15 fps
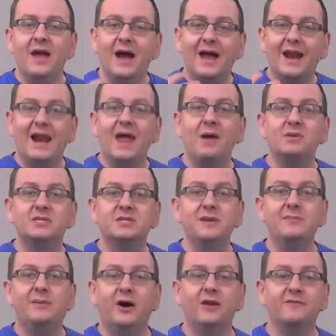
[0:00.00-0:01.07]
and allow us to be
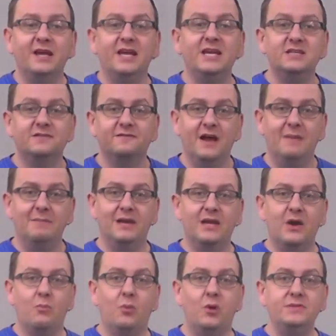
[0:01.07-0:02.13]
part of his family
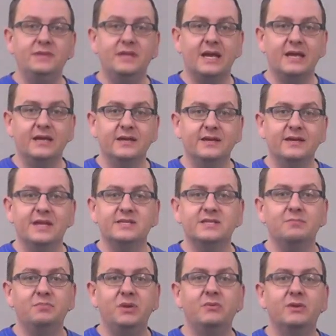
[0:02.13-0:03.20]
and one day get to
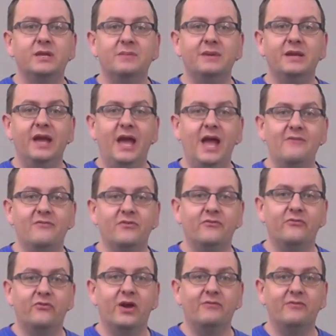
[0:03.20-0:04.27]
be with him in heaven
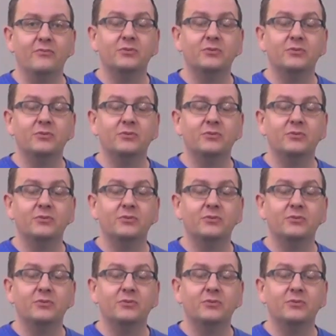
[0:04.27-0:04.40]
forever,